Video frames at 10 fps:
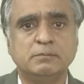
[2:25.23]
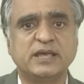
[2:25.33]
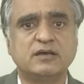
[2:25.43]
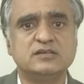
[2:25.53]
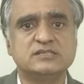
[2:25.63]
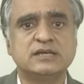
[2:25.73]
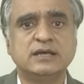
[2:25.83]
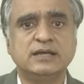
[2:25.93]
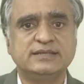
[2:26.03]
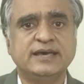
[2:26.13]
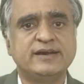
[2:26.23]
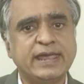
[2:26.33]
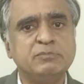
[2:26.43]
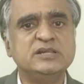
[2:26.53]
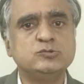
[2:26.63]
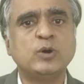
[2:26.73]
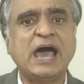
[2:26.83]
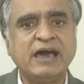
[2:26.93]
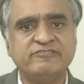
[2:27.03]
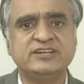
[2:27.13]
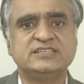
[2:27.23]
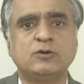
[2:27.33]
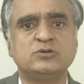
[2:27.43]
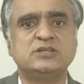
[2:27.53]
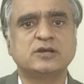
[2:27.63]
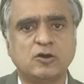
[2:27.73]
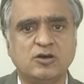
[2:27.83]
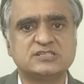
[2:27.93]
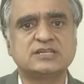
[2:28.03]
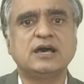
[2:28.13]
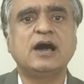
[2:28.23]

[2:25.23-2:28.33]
because they are able to average out the cost